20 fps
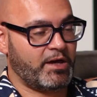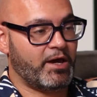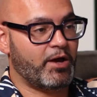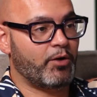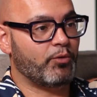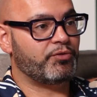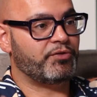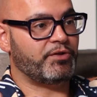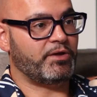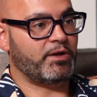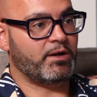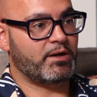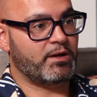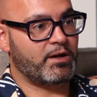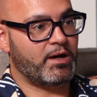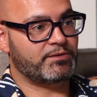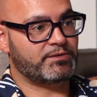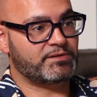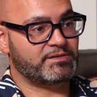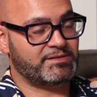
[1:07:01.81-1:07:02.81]
a healthier
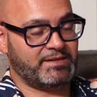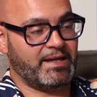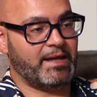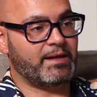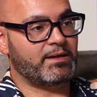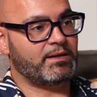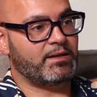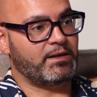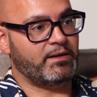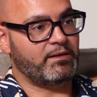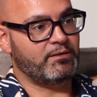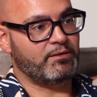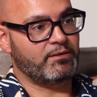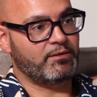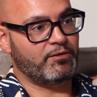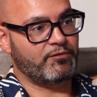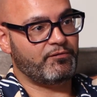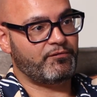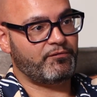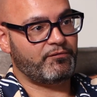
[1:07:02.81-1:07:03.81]
understanding
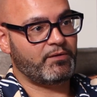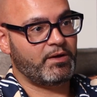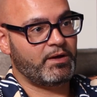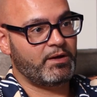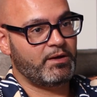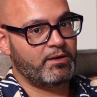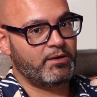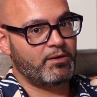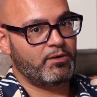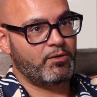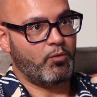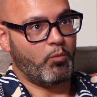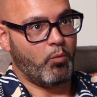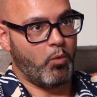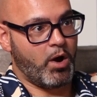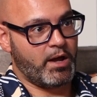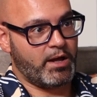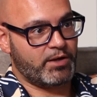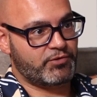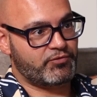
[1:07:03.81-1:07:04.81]
of
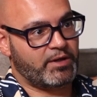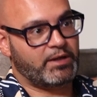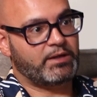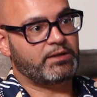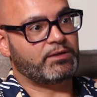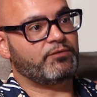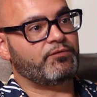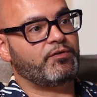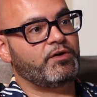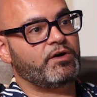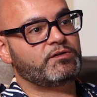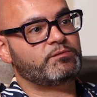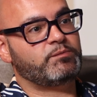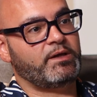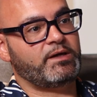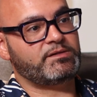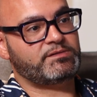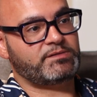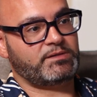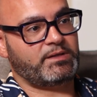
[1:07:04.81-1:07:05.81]
why I drank in the first
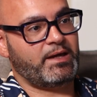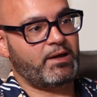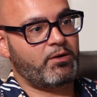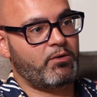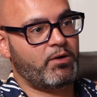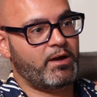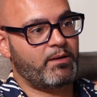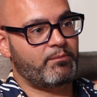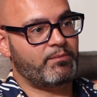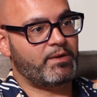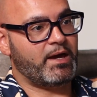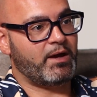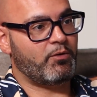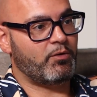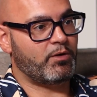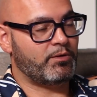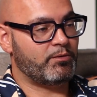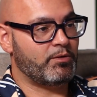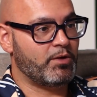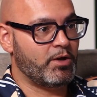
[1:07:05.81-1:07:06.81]
place and how I am
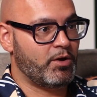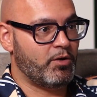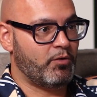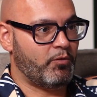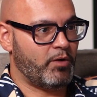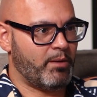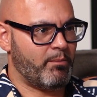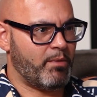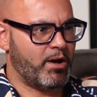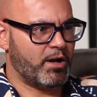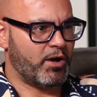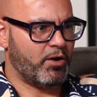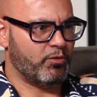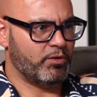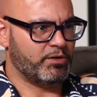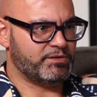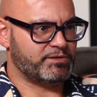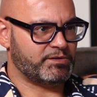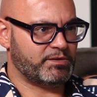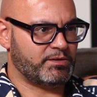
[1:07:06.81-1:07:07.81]
now and where my goal is.